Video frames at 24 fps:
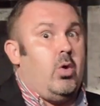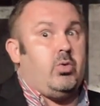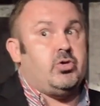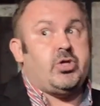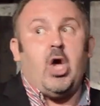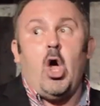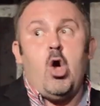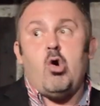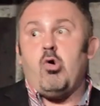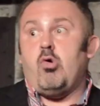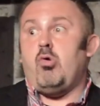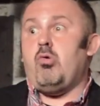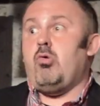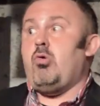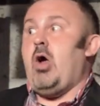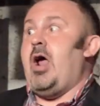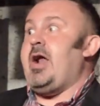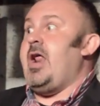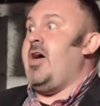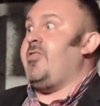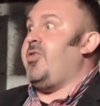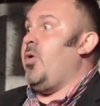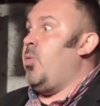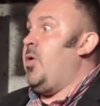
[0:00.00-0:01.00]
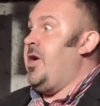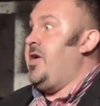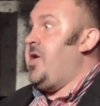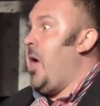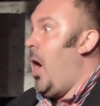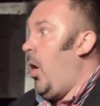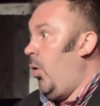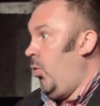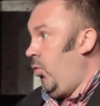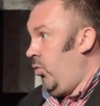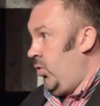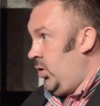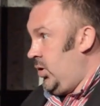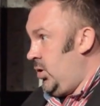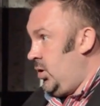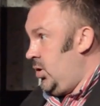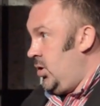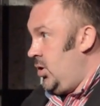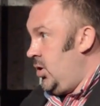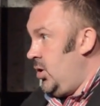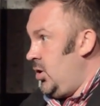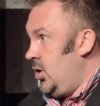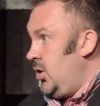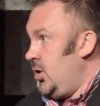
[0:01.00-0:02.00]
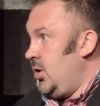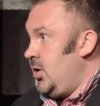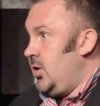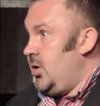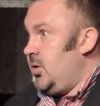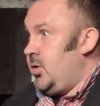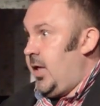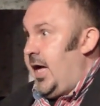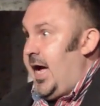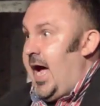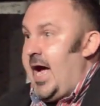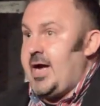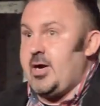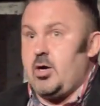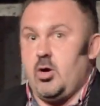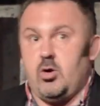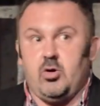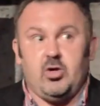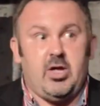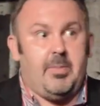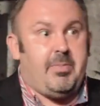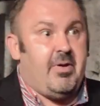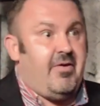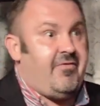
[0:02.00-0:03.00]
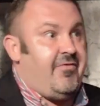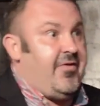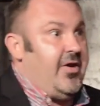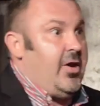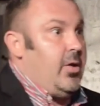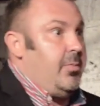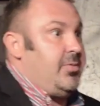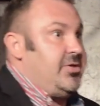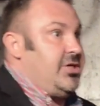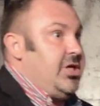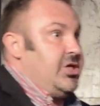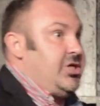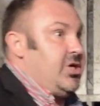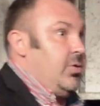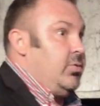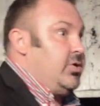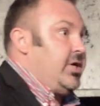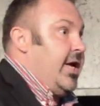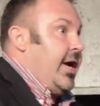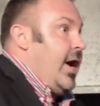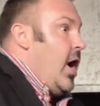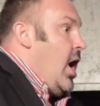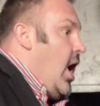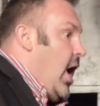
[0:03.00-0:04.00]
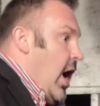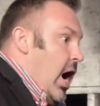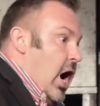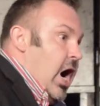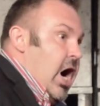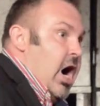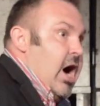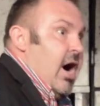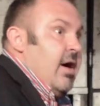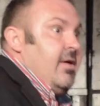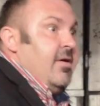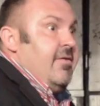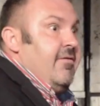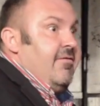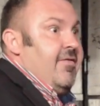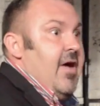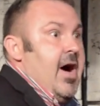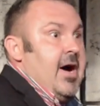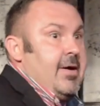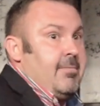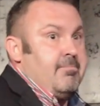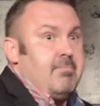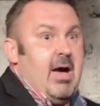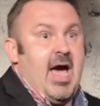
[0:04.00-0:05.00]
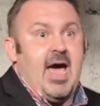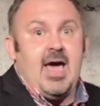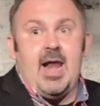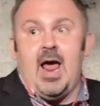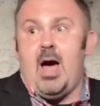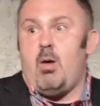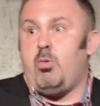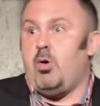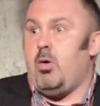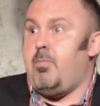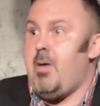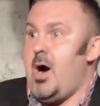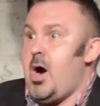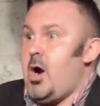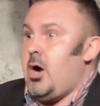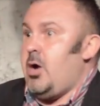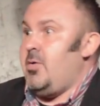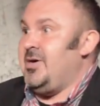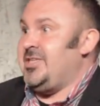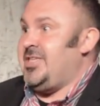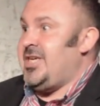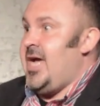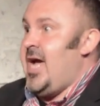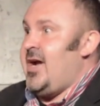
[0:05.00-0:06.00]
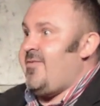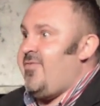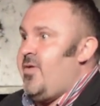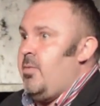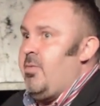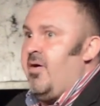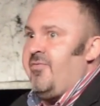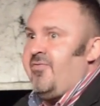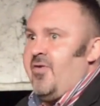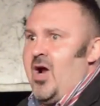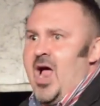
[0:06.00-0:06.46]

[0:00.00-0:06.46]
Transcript: goes right out the window. I got curled up in a fetal position and was like, fuck, man, I will borrow a check from a